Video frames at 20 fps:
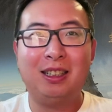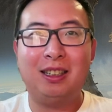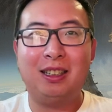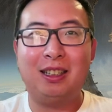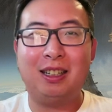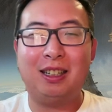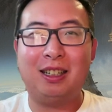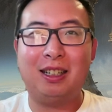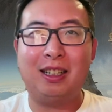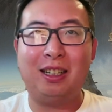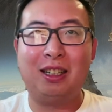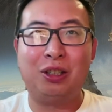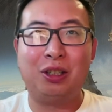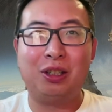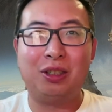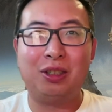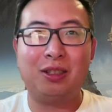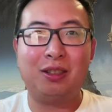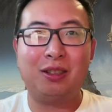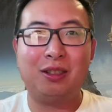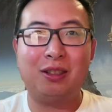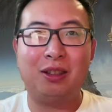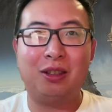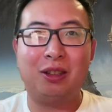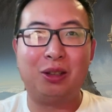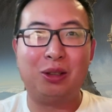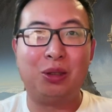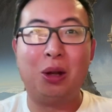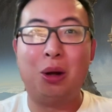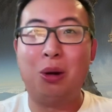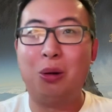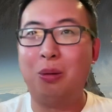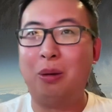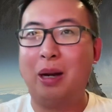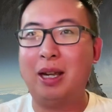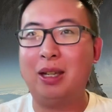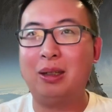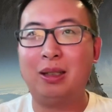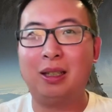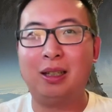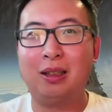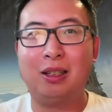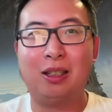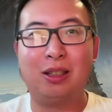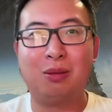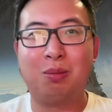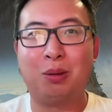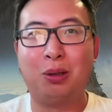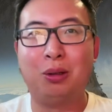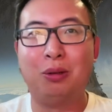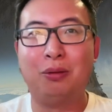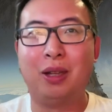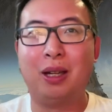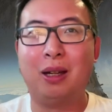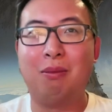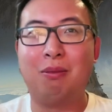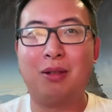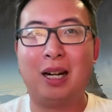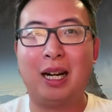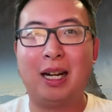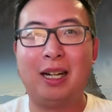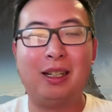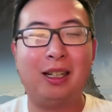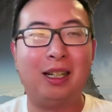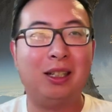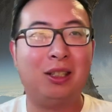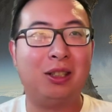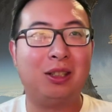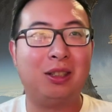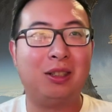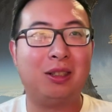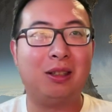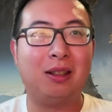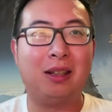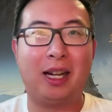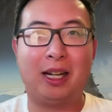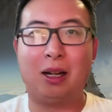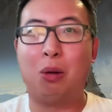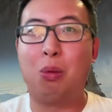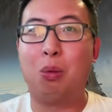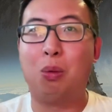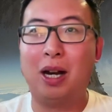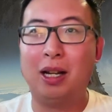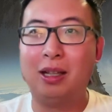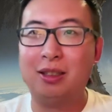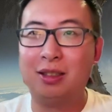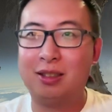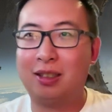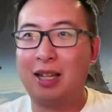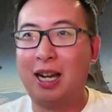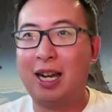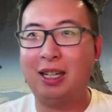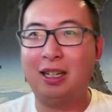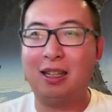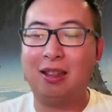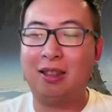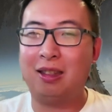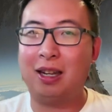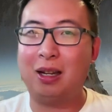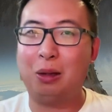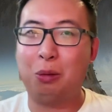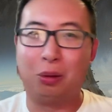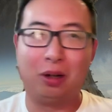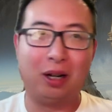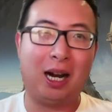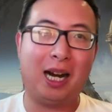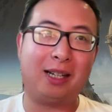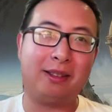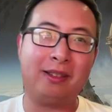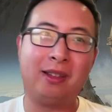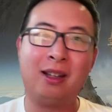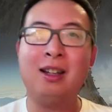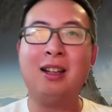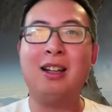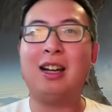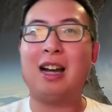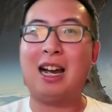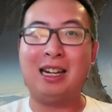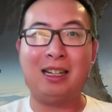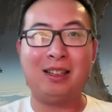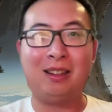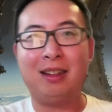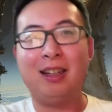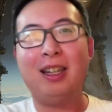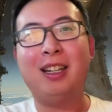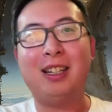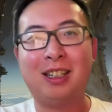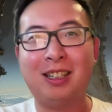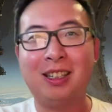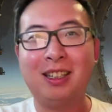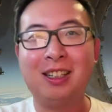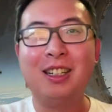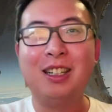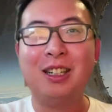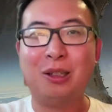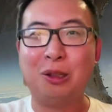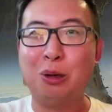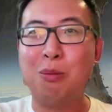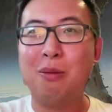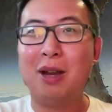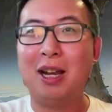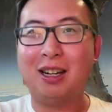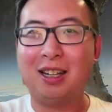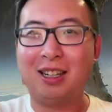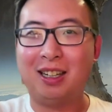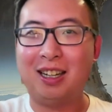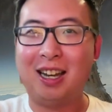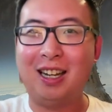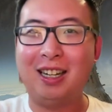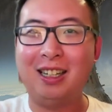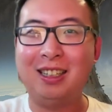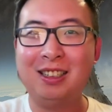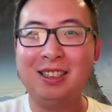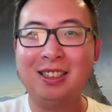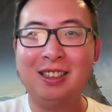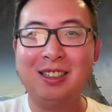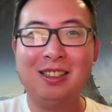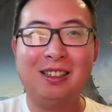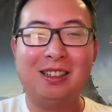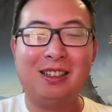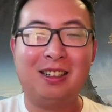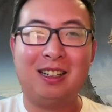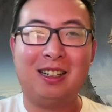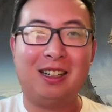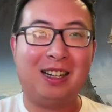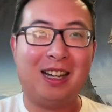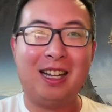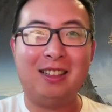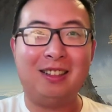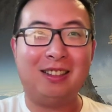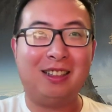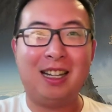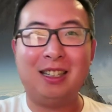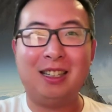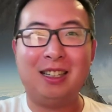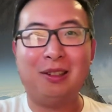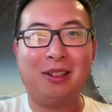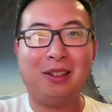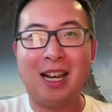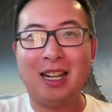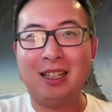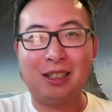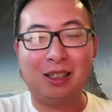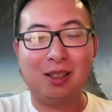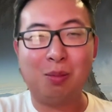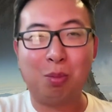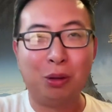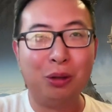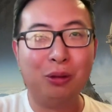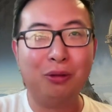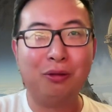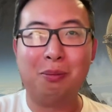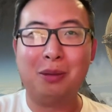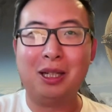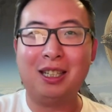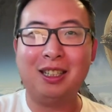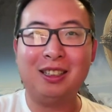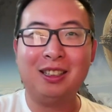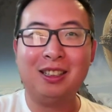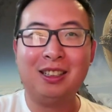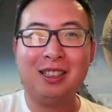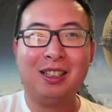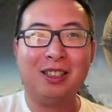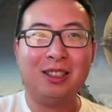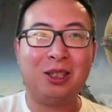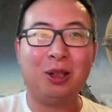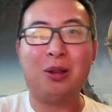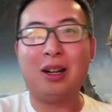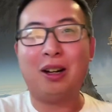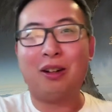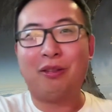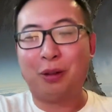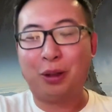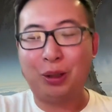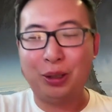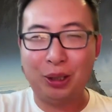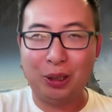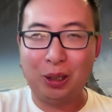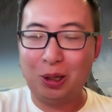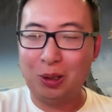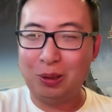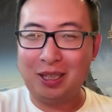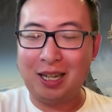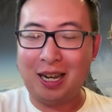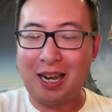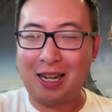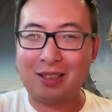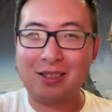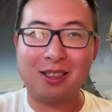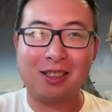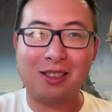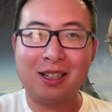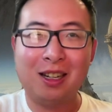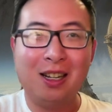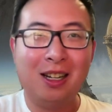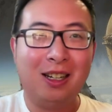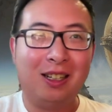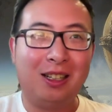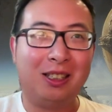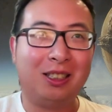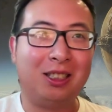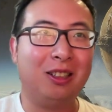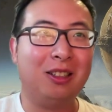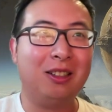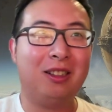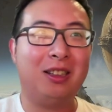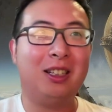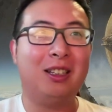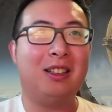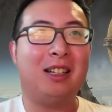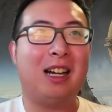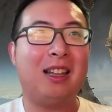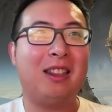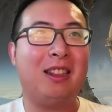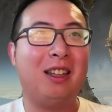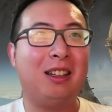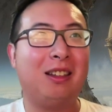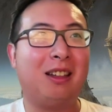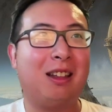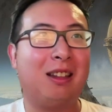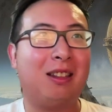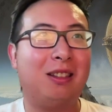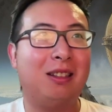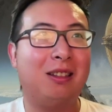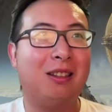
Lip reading: it's just there's no way you can disprove them, right? It's just like a one-sided thing where I think you made a gain, and you can't disprove me, so therefore you owe taxes. So I think that